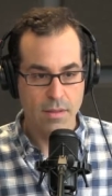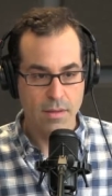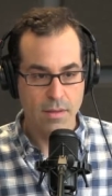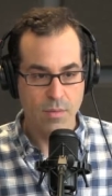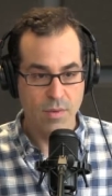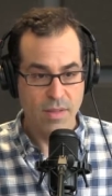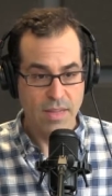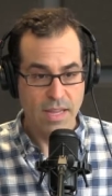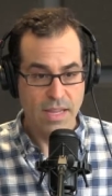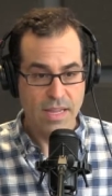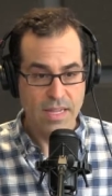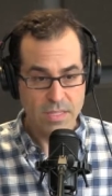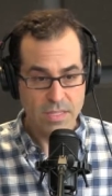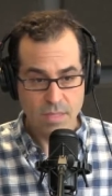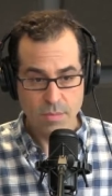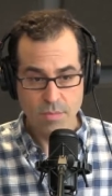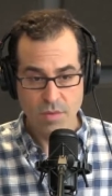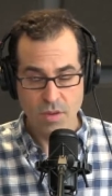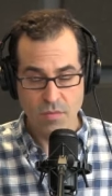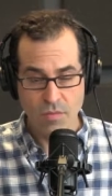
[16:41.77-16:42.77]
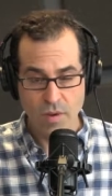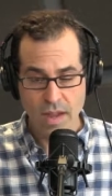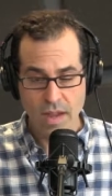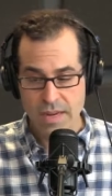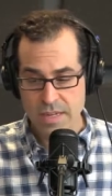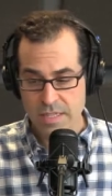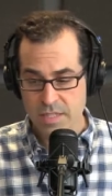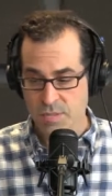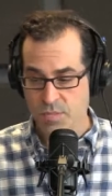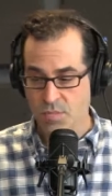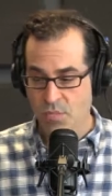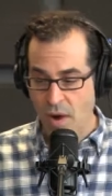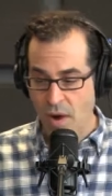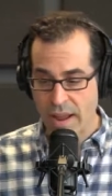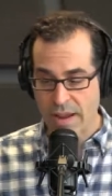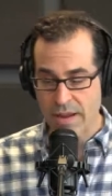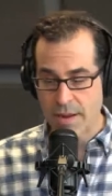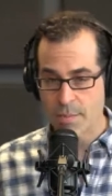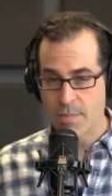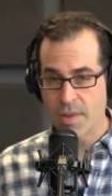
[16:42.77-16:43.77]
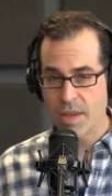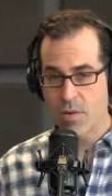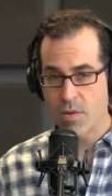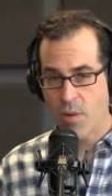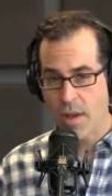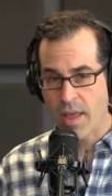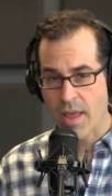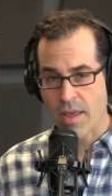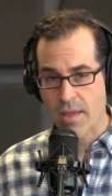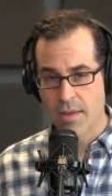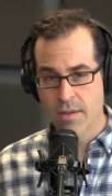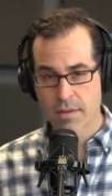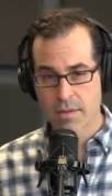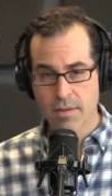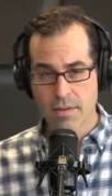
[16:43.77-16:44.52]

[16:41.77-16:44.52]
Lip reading: When they get something right, it's right in a big way.